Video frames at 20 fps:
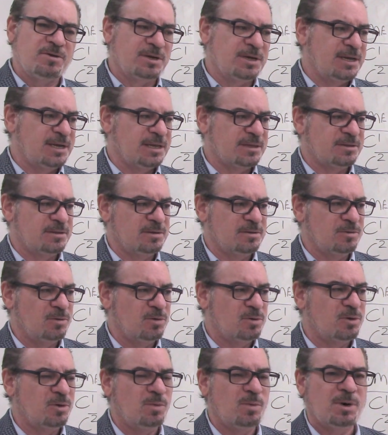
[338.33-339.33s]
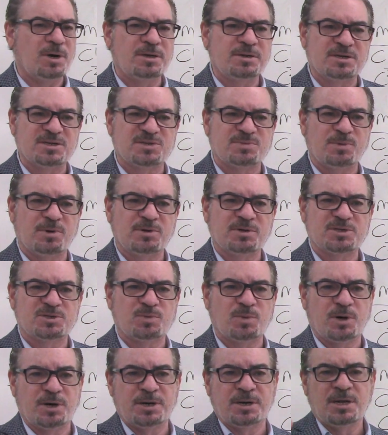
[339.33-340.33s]
you can get the local one, the smallest
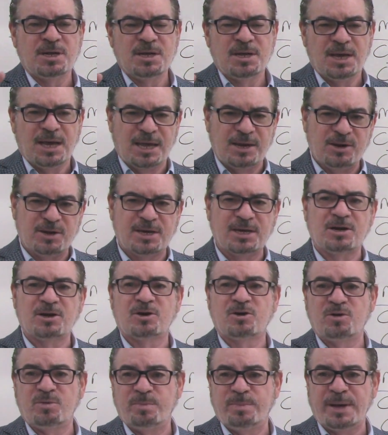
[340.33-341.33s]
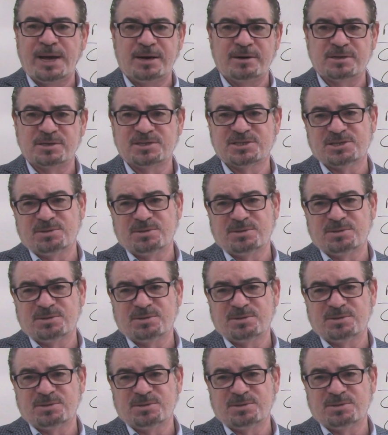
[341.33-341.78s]
one, and you get a good balance.